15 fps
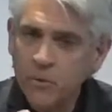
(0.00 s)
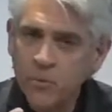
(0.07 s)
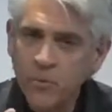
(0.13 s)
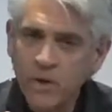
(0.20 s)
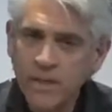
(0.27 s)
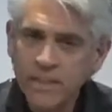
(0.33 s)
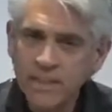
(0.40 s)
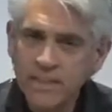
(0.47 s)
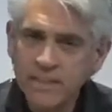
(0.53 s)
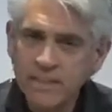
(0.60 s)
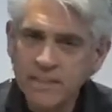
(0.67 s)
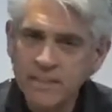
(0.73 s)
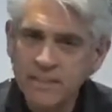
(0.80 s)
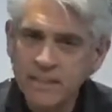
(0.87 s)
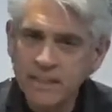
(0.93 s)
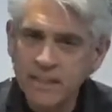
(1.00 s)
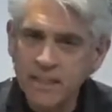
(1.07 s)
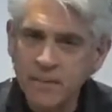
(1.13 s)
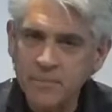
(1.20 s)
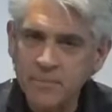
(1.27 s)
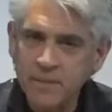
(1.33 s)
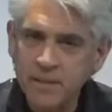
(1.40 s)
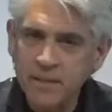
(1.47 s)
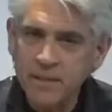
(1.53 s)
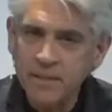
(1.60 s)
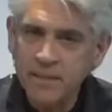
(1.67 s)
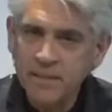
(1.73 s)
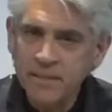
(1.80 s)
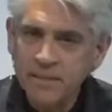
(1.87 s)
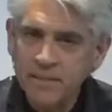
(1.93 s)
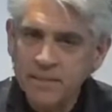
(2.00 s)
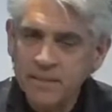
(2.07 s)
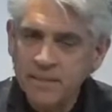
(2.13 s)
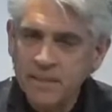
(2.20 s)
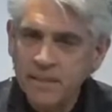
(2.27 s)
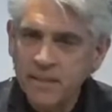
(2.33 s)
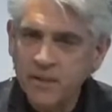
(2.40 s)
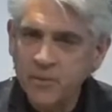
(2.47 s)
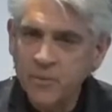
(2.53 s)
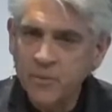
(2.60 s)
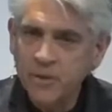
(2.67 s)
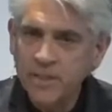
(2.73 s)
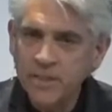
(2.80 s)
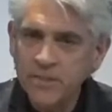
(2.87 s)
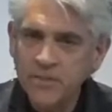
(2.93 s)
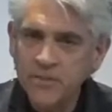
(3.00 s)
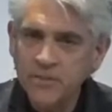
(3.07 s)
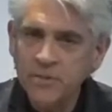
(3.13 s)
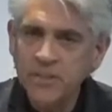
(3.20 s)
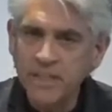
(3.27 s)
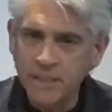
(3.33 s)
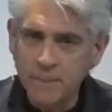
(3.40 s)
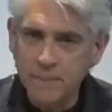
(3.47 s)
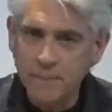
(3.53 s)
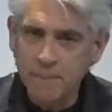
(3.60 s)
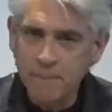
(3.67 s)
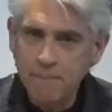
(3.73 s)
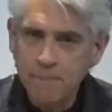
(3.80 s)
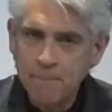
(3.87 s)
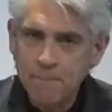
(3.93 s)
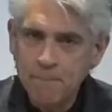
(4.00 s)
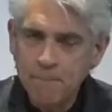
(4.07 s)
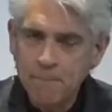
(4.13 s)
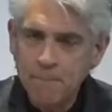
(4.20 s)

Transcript: So what is sleep and what is dream?